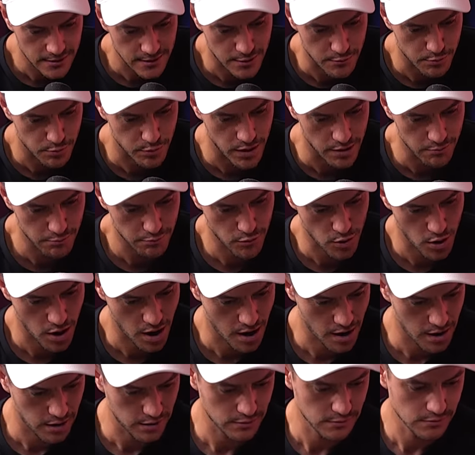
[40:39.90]
that Ben
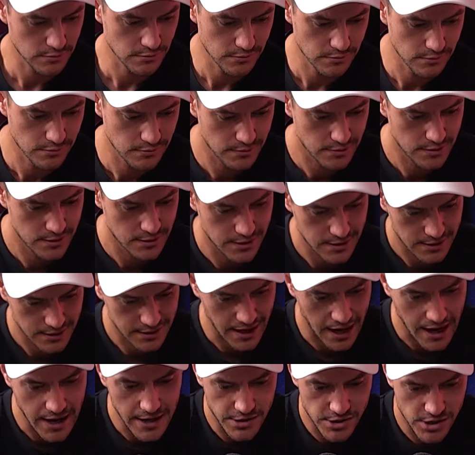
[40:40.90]
Brown,
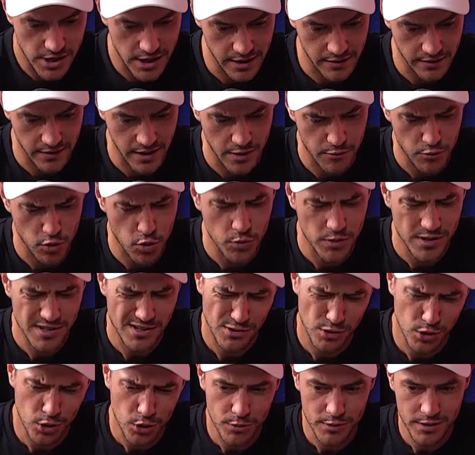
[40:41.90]
Kade Chandler. Well, we
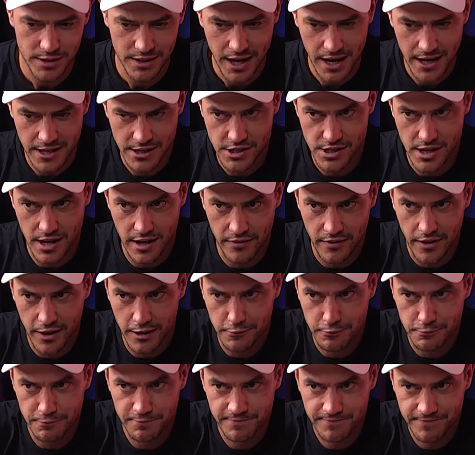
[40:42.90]
saw with Kade Chandler,
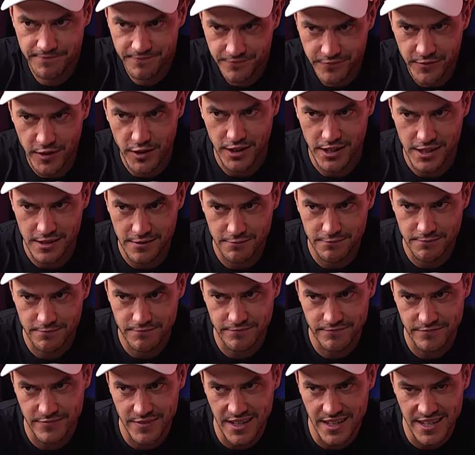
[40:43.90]
like
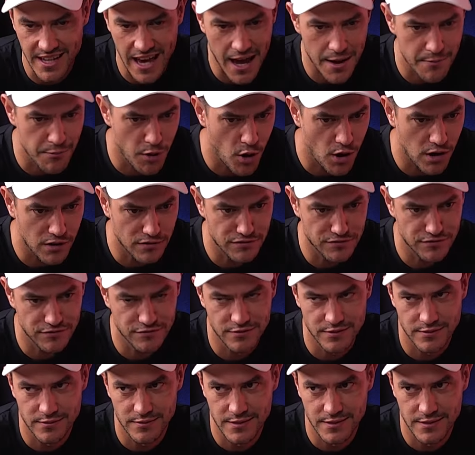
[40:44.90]
he came off.